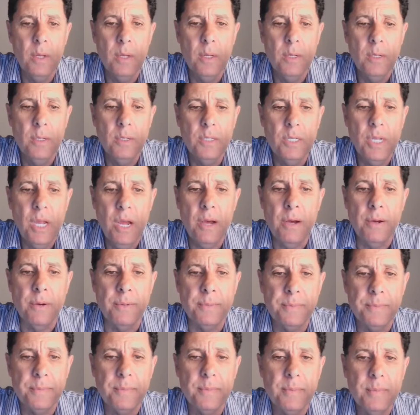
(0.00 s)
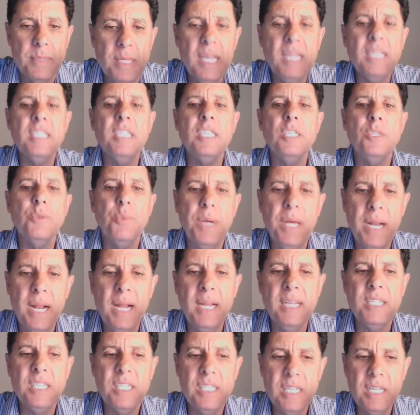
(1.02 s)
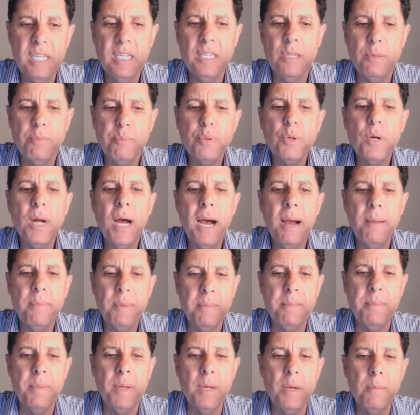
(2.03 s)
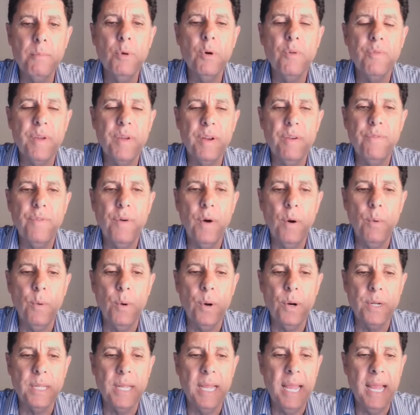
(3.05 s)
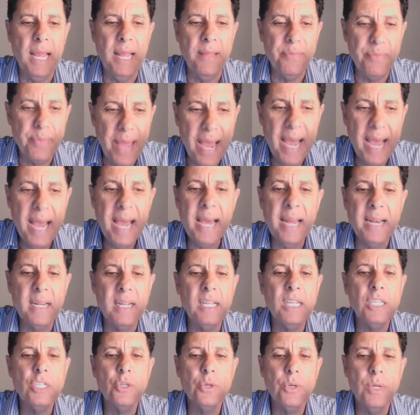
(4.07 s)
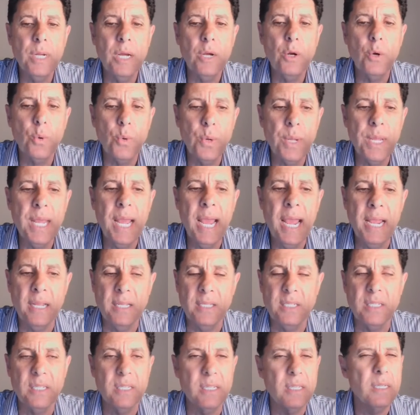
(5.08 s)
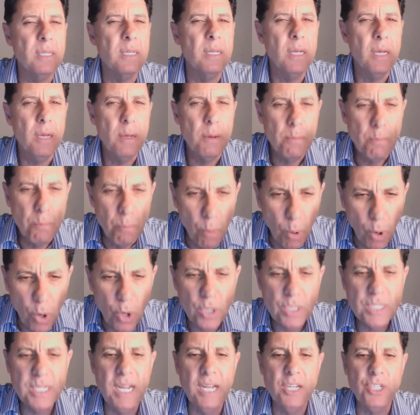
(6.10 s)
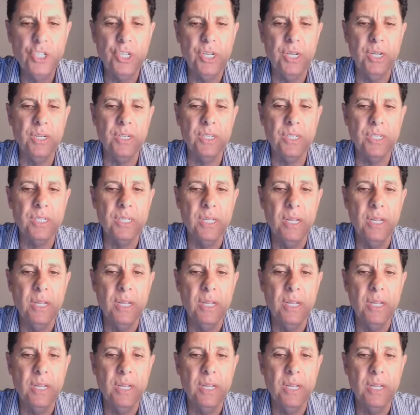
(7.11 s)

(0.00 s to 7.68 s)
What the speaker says: So this is where I see the problem moving forward, and that is going to create more tensions,